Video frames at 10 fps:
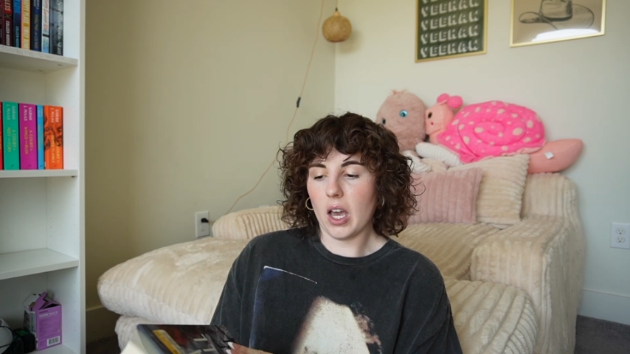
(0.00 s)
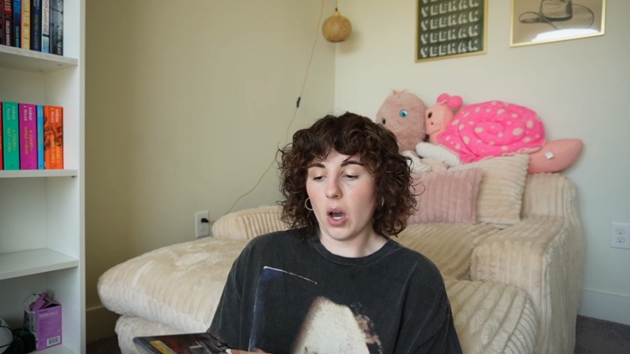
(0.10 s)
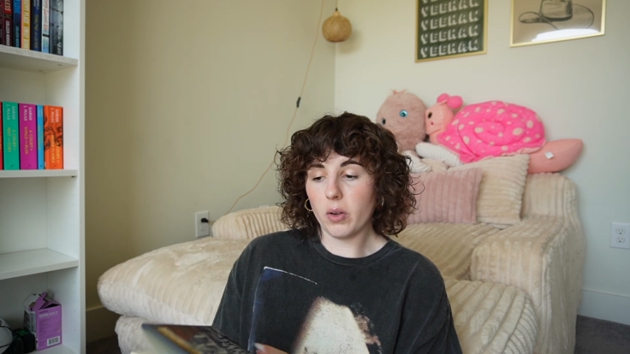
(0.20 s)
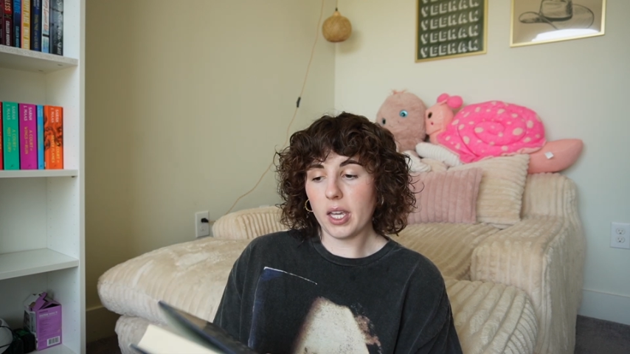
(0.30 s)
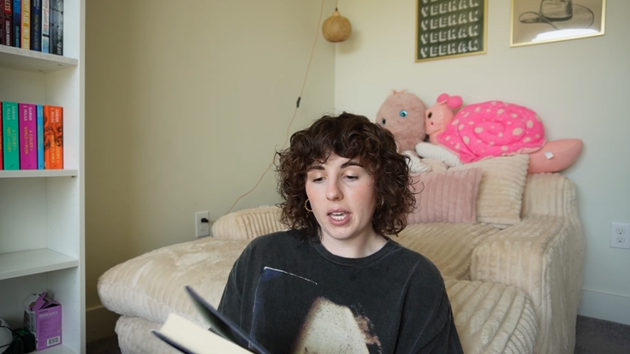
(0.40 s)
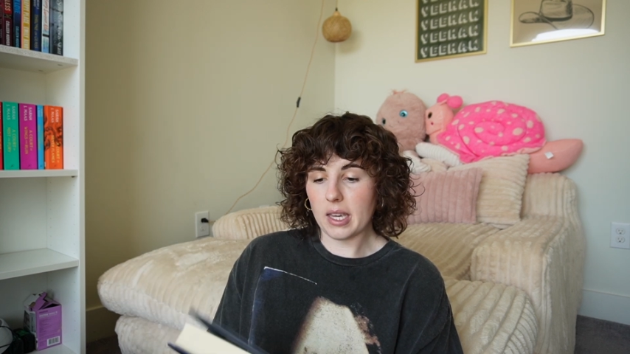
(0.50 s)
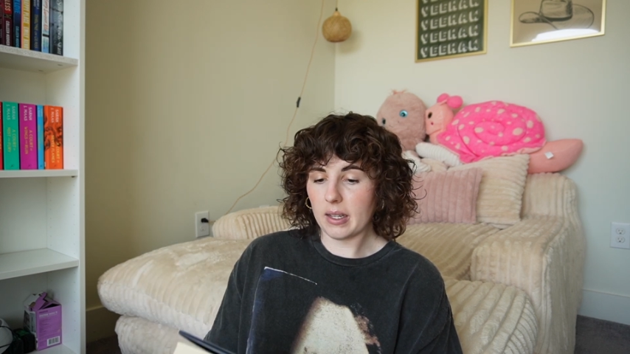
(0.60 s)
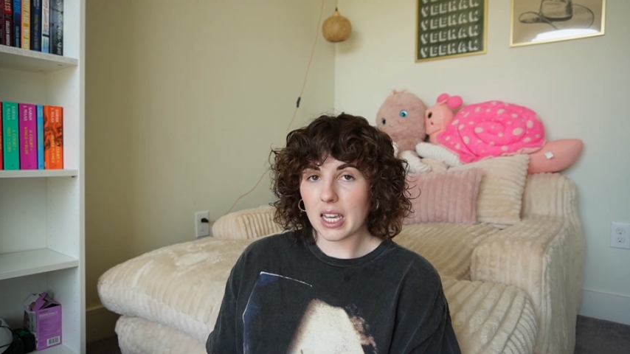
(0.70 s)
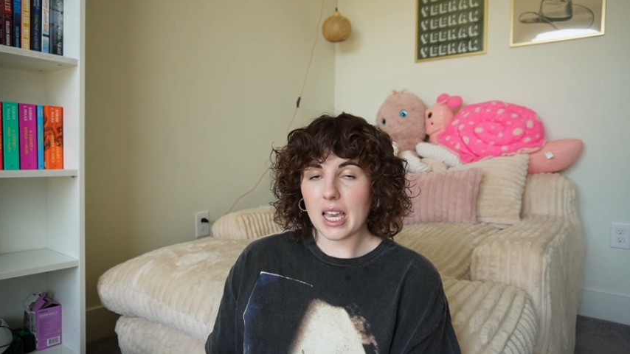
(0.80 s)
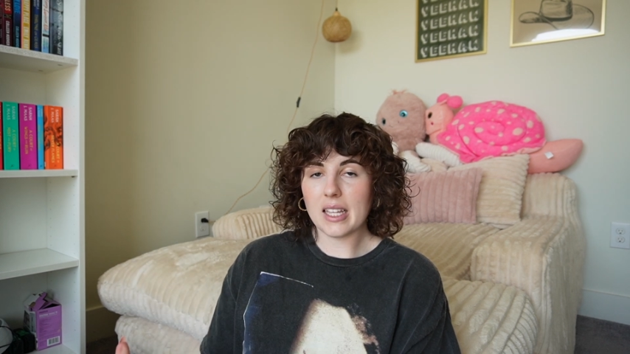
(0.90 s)
Okay,
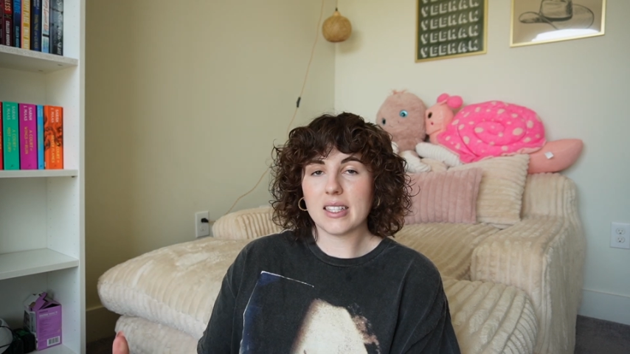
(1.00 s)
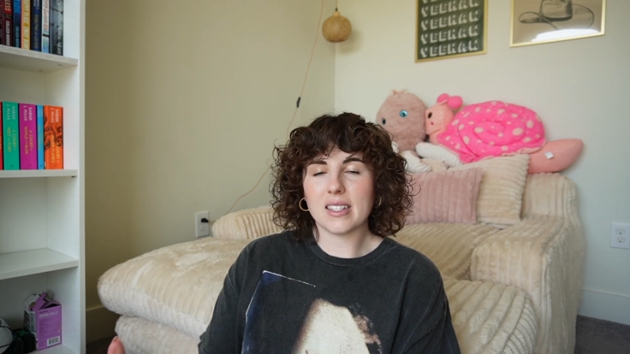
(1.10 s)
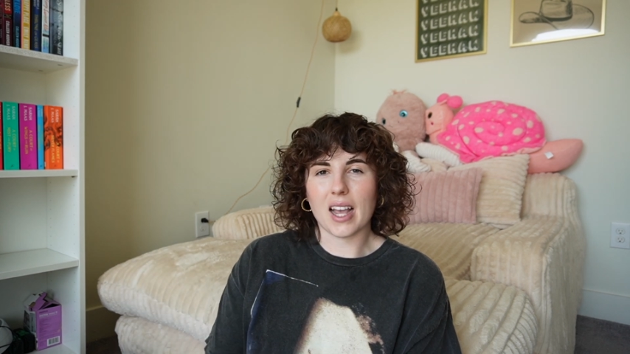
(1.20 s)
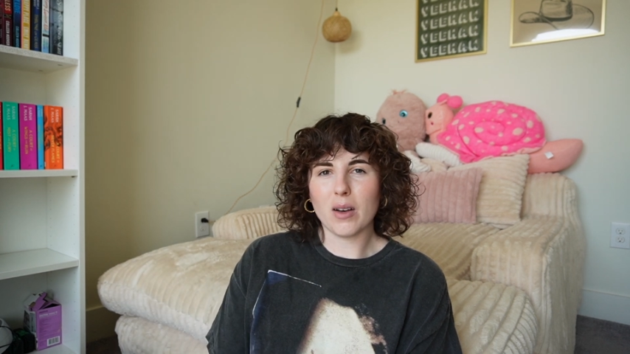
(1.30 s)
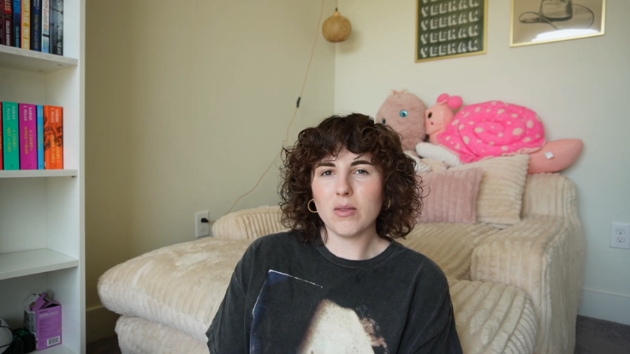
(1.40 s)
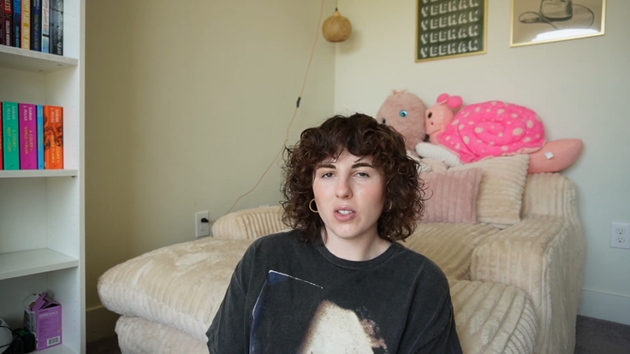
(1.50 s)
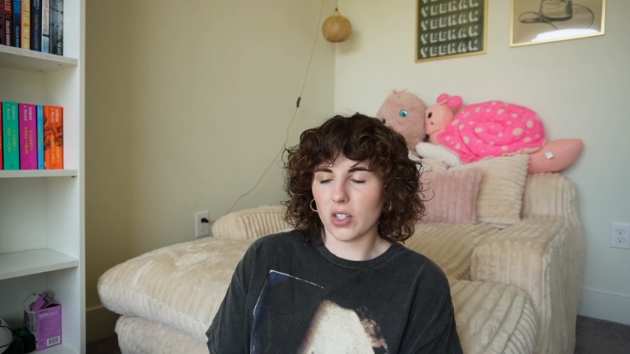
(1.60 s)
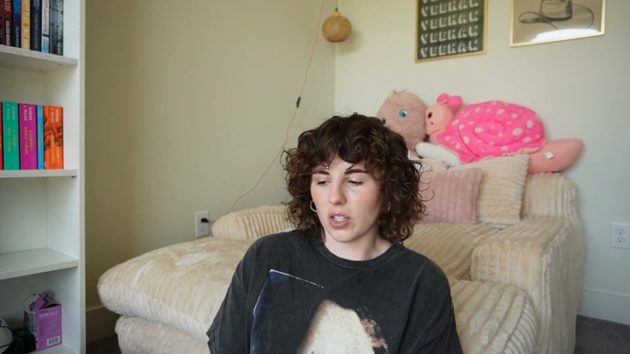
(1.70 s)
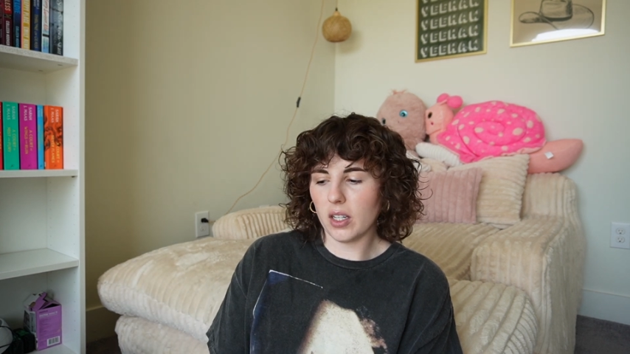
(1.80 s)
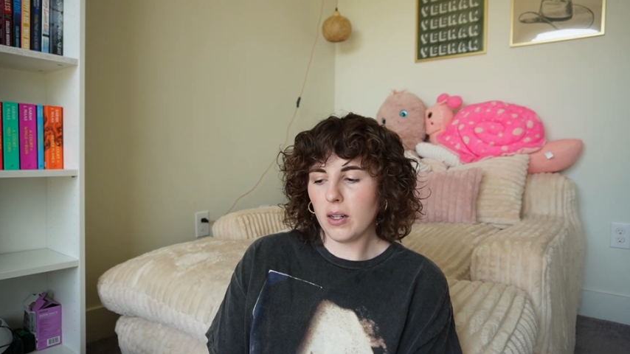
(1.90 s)
it sounds
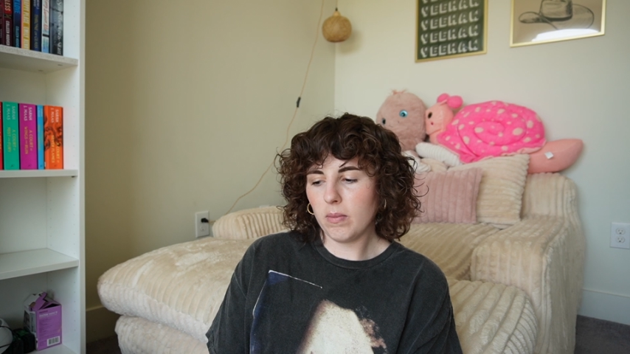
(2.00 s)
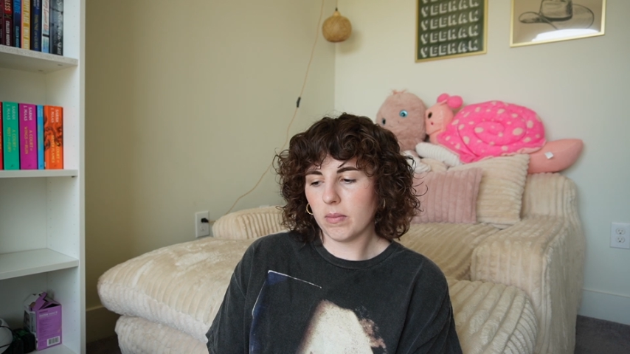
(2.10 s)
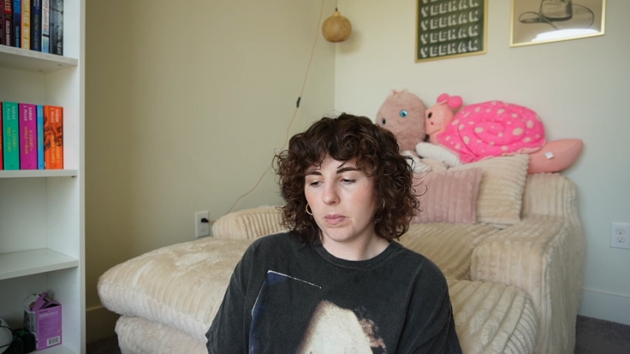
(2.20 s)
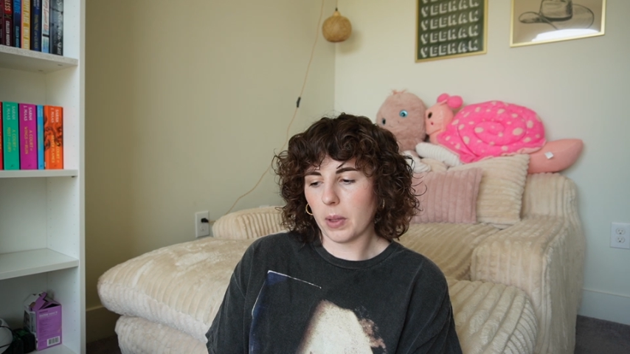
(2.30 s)
good,